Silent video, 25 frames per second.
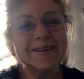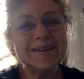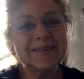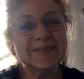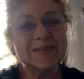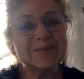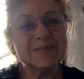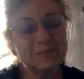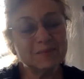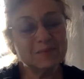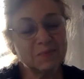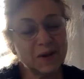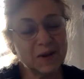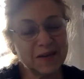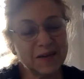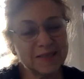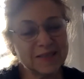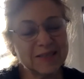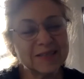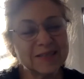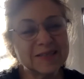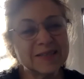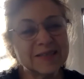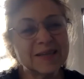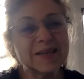to the place
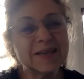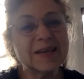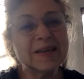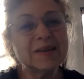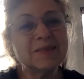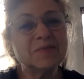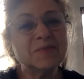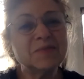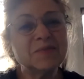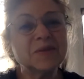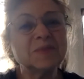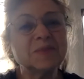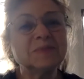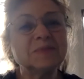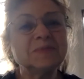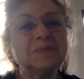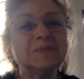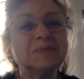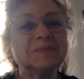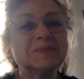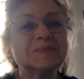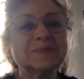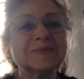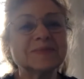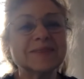I still live in,
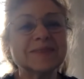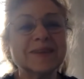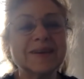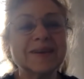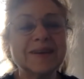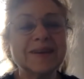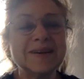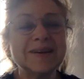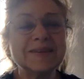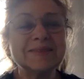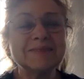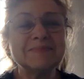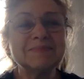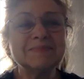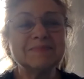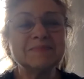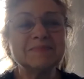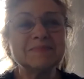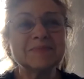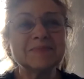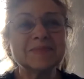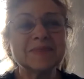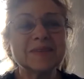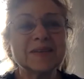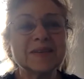and
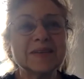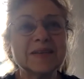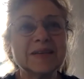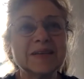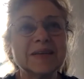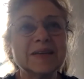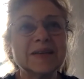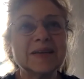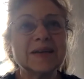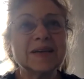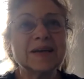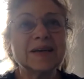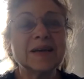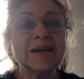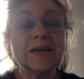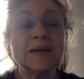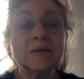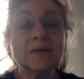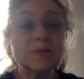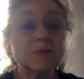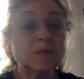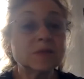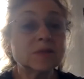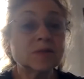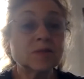and it
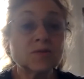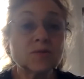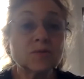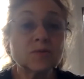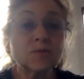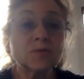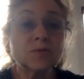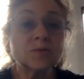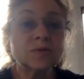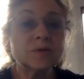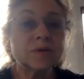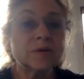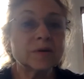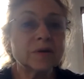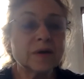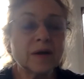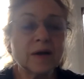was extraordinary.